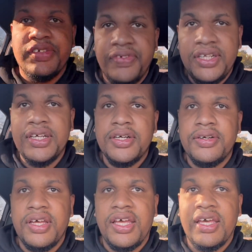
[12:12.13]
the
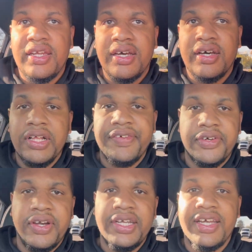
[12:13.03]
video, and have
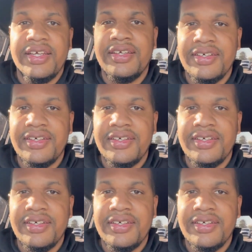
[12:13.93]
a great day.